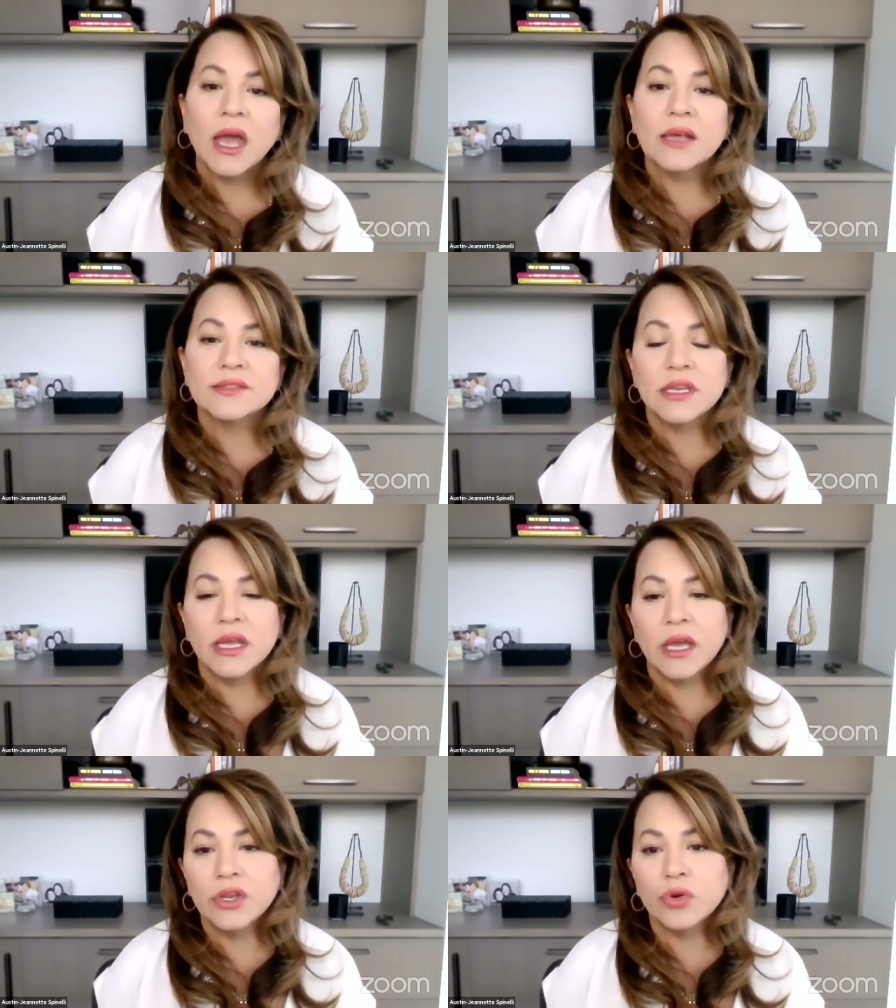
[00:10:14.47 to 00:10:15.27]
as an
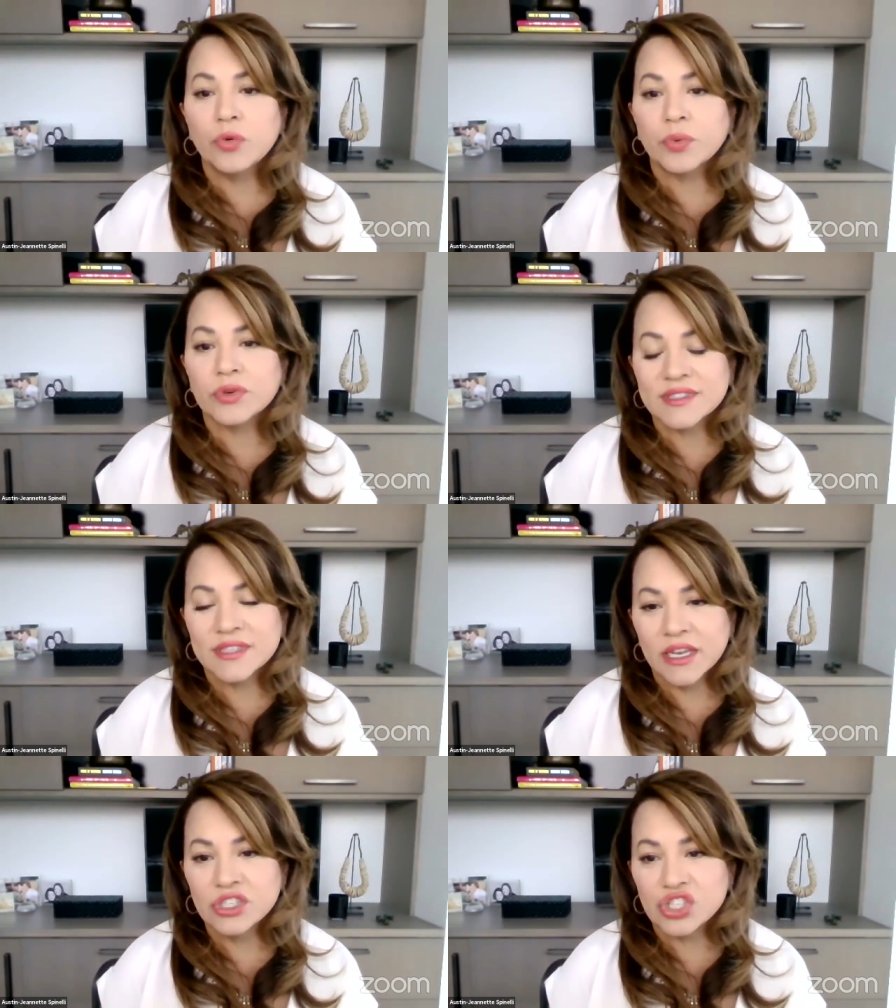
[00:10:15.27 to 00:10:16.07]
annual
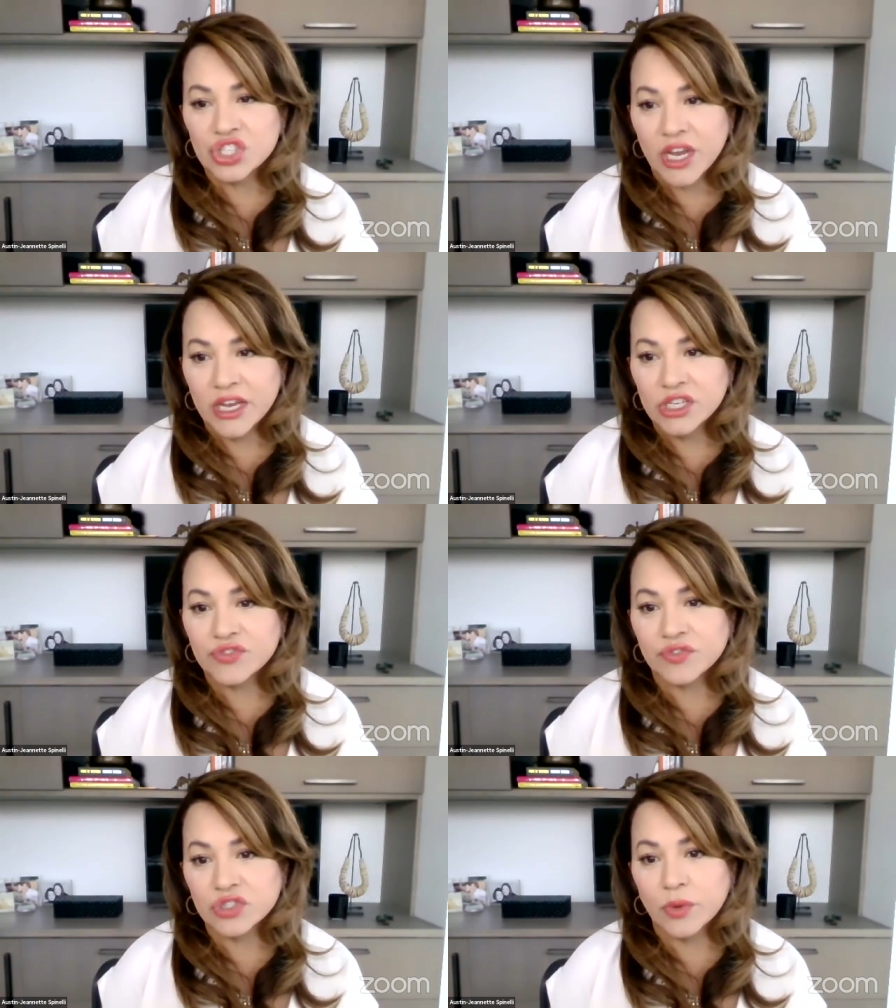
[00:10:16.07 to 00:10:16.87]
percentage change
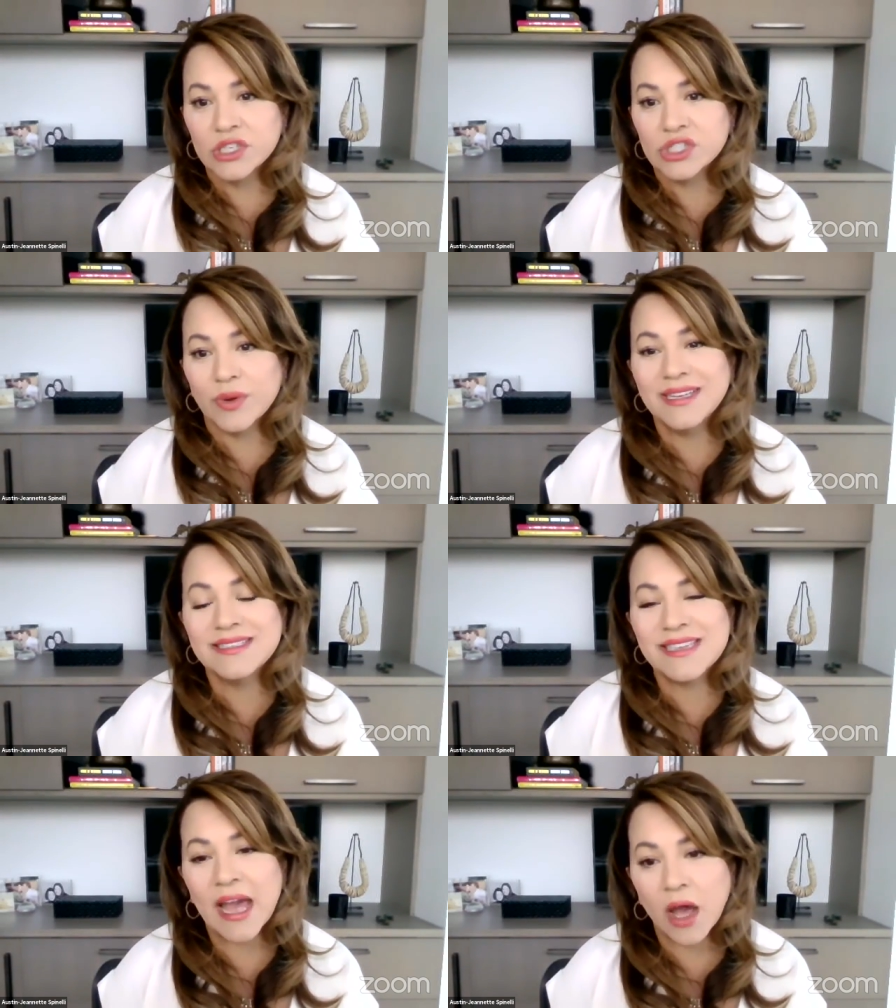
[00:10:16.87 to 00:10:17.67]
for 2020
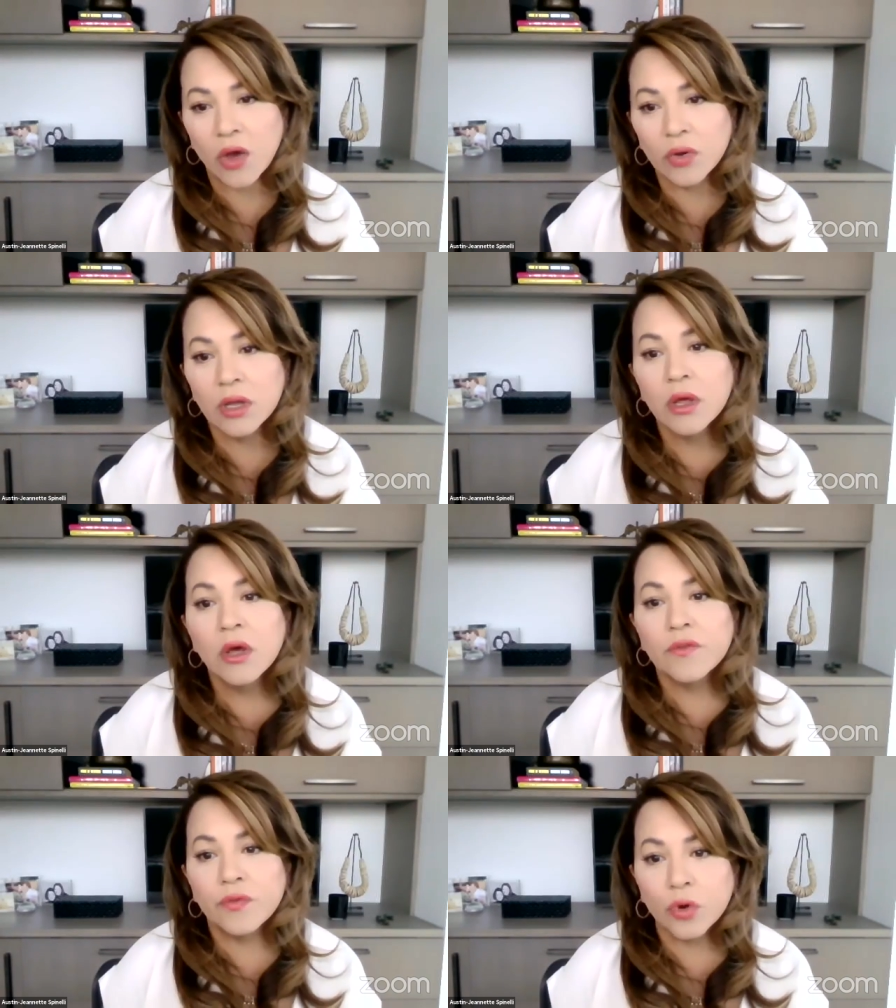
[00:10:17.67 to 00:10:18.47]
down
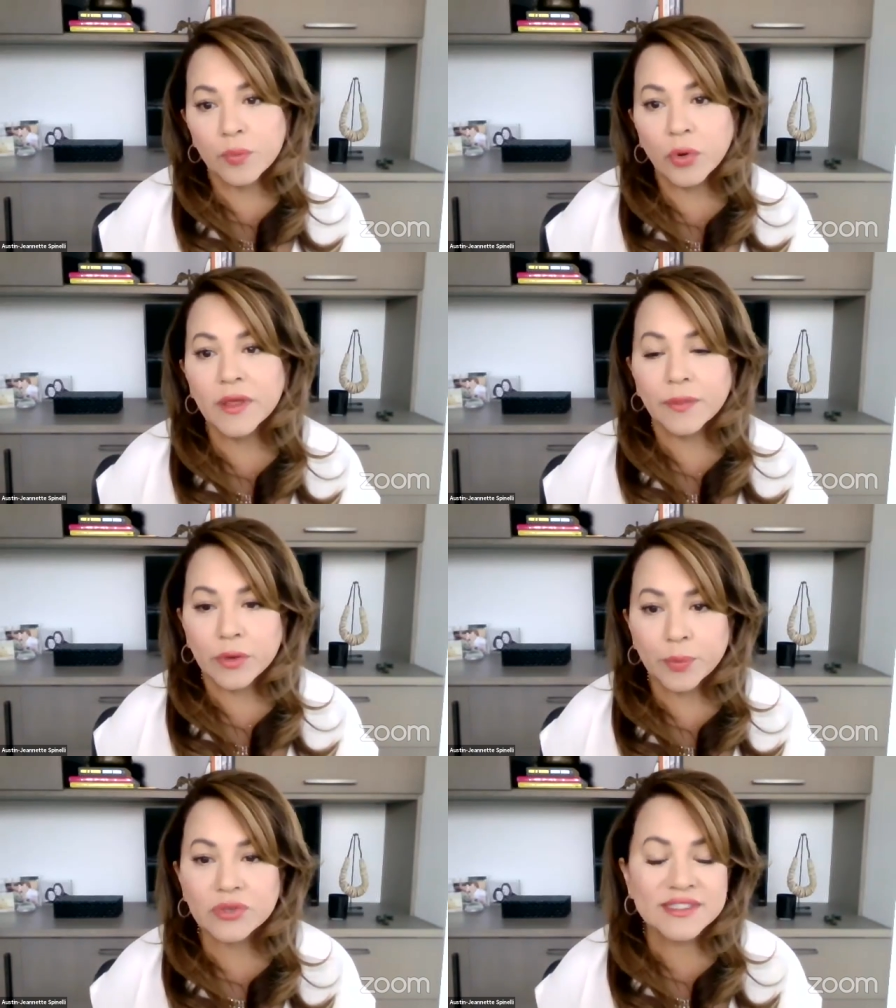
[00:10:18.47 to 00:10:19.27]

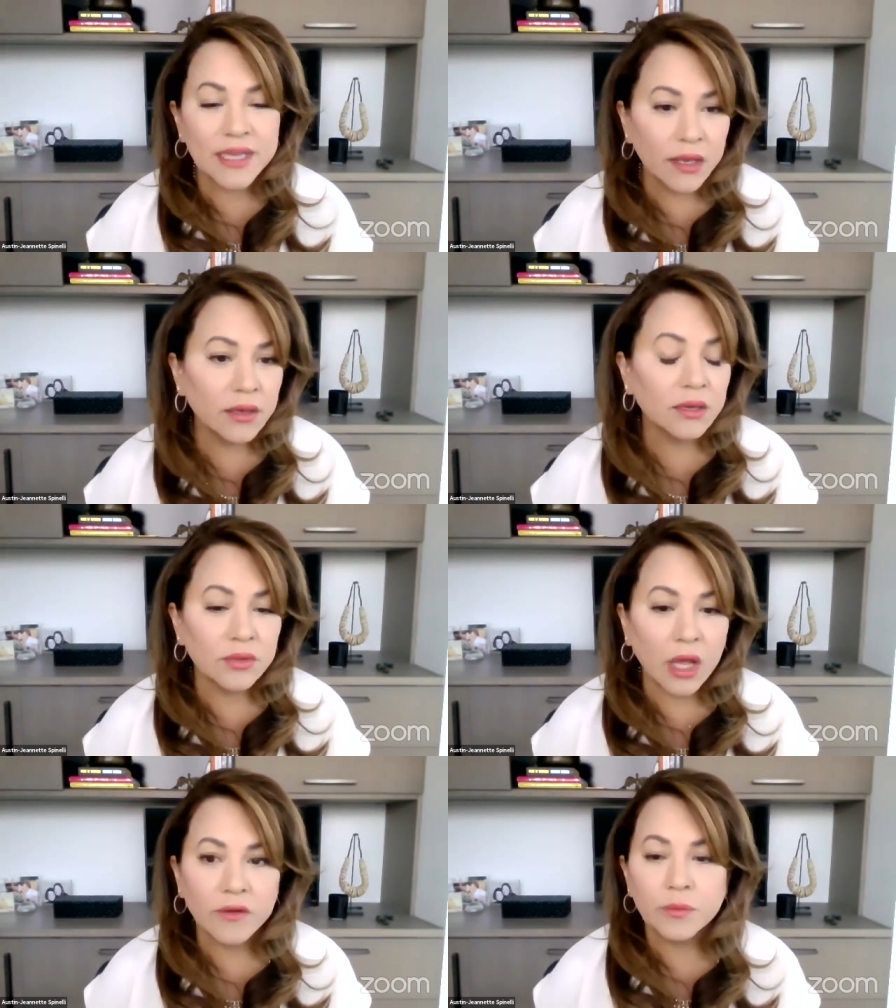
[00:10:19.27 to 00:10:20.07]
4.3%, and a
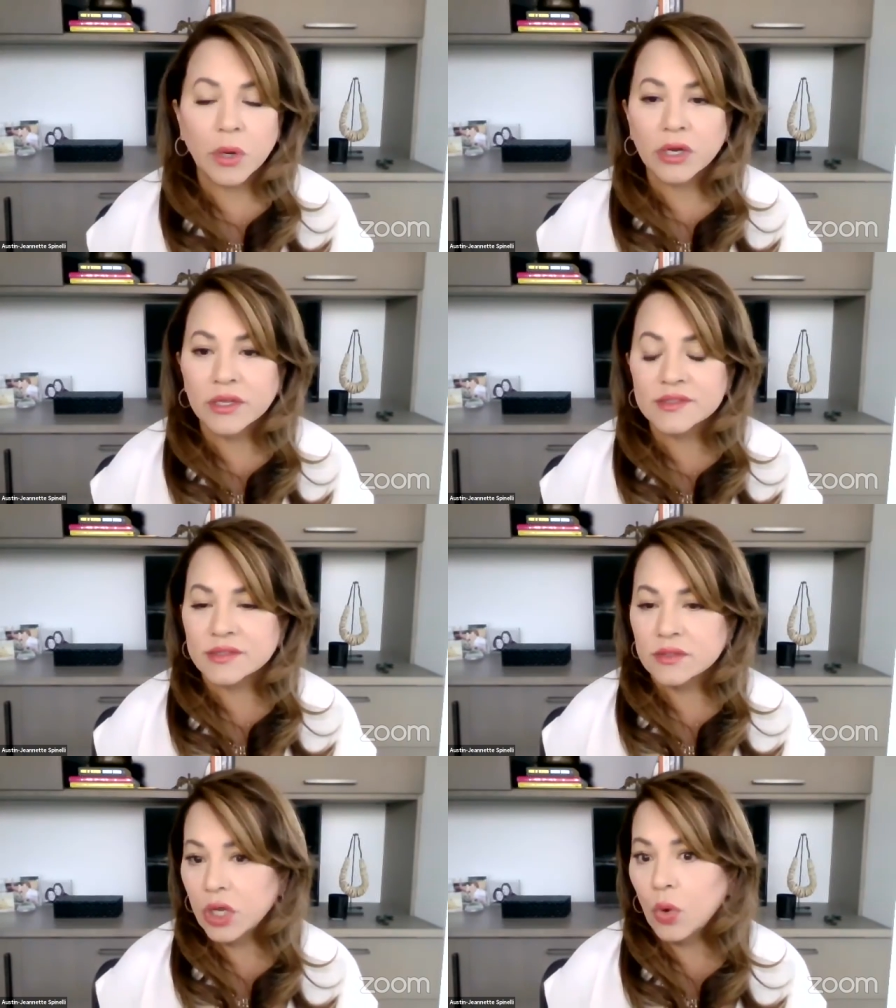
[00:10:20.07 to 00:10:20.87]
lot of
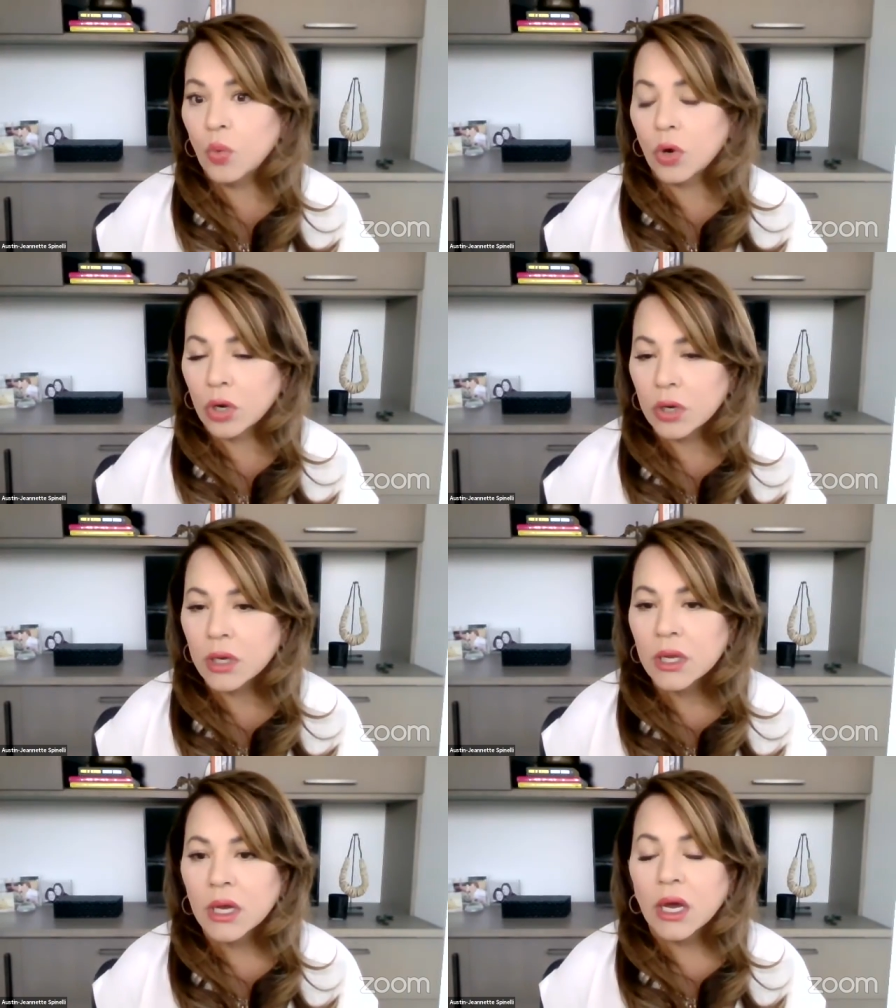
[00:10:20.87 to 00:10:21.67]
markets, were
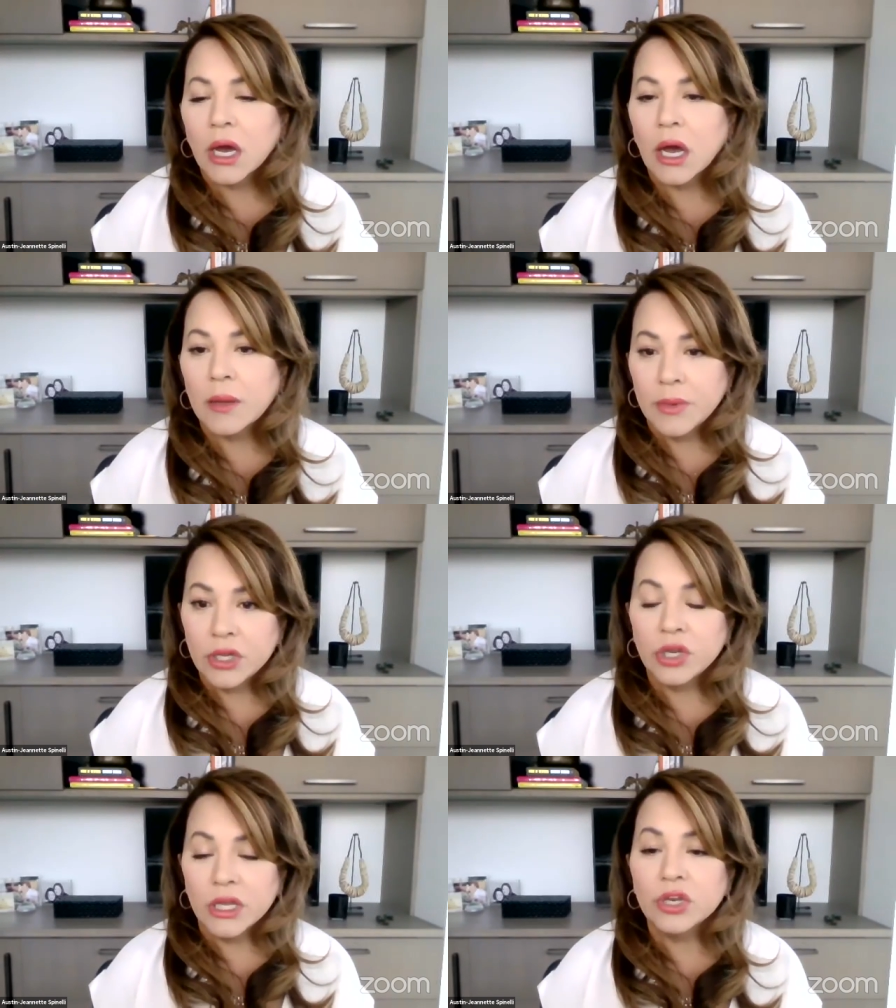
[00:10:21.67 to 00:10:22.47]

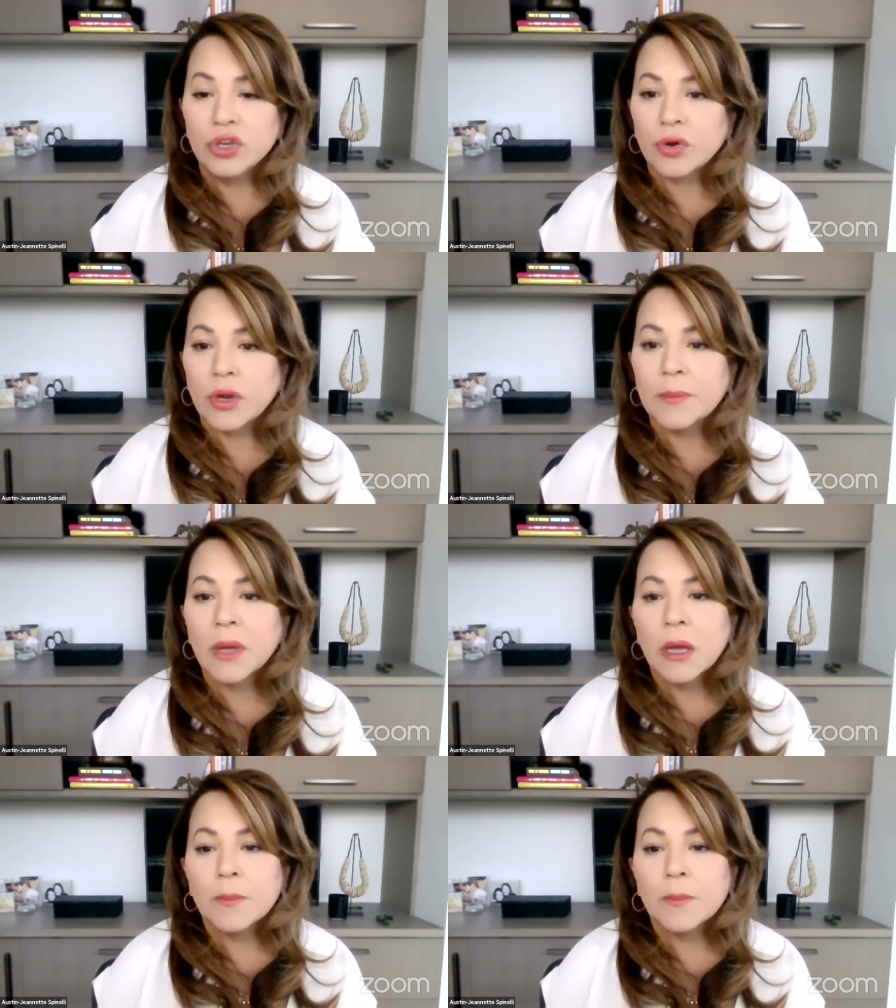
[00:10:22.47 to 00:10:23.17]
in Europe.